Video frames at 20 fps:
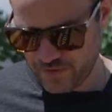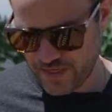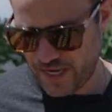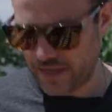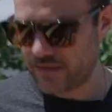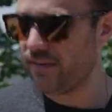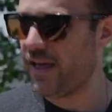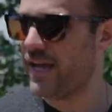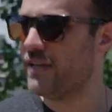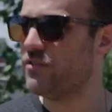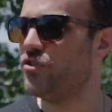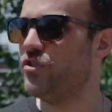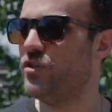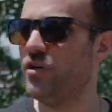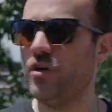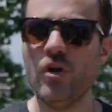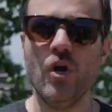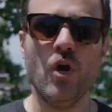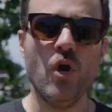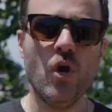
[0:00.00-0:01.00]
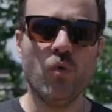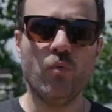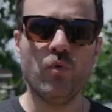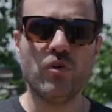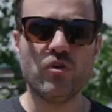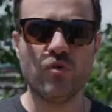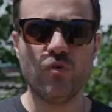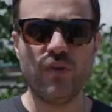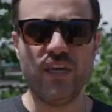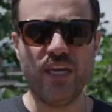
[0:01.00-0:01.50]
deck last year,
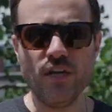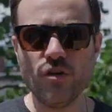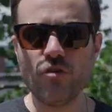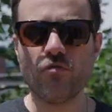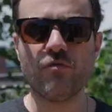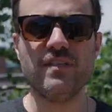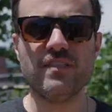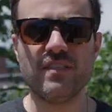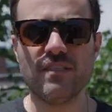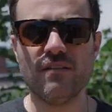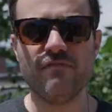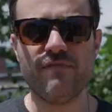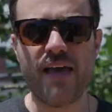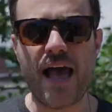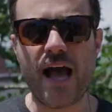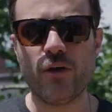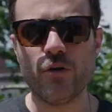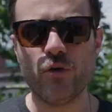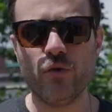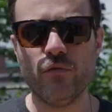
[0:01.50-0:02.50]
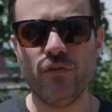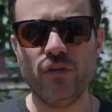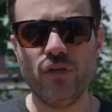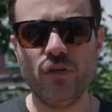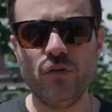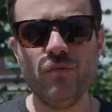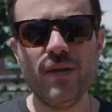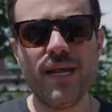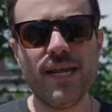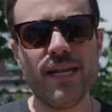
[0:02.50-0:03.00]
which increased the value of the
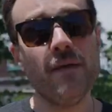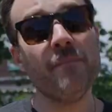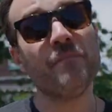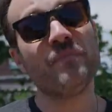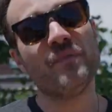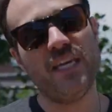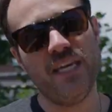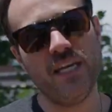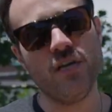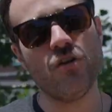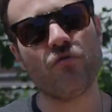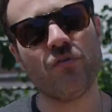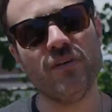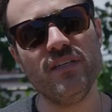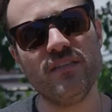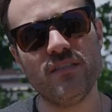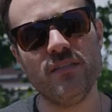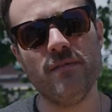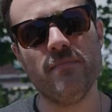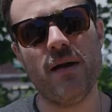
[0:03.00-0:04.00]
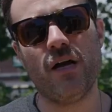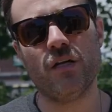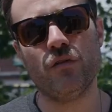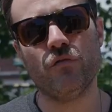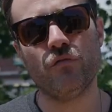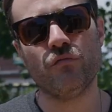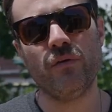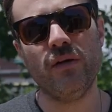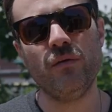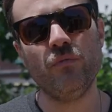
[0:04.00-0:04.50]
unit, increased the amount
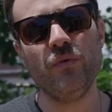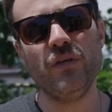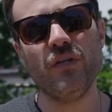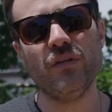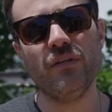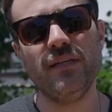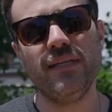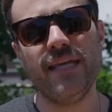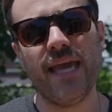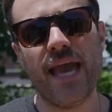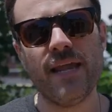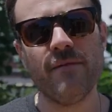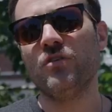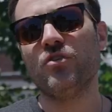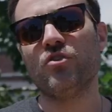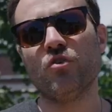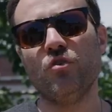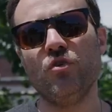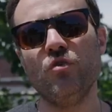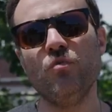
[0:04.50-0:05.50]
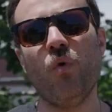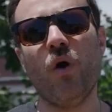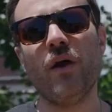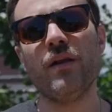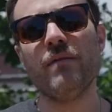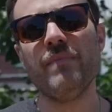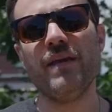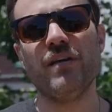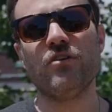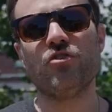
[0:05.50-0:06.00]
of rent we could get. So you
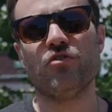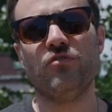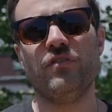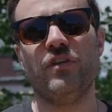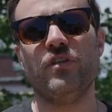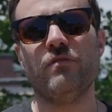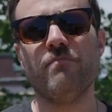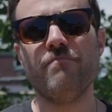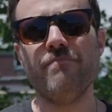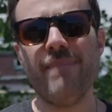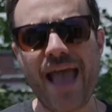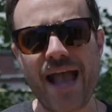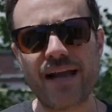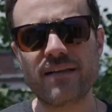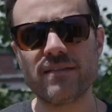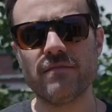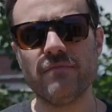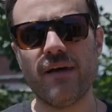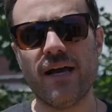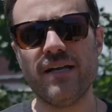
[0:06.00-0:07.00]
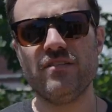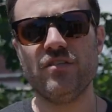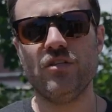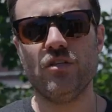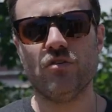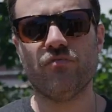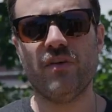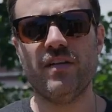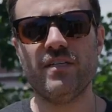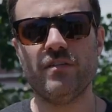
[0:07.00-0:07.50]
want to make sure that you're maximizing
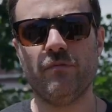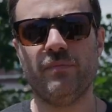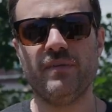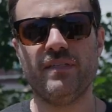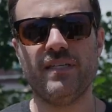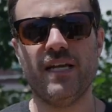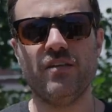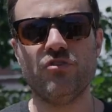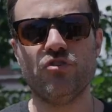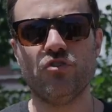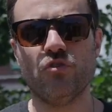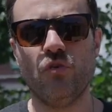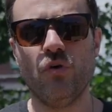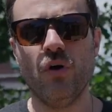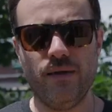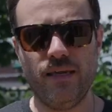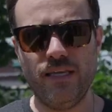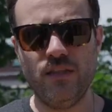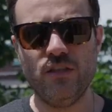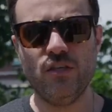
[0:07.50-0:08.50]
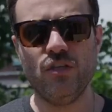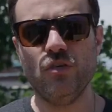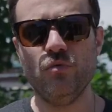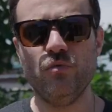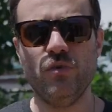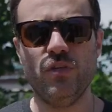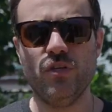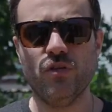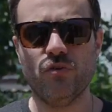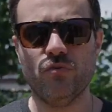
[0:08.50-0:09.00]
your rental potential in the
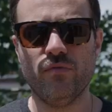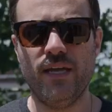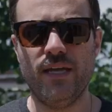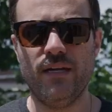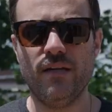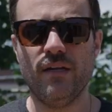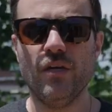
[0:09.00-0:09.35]
unit you're in.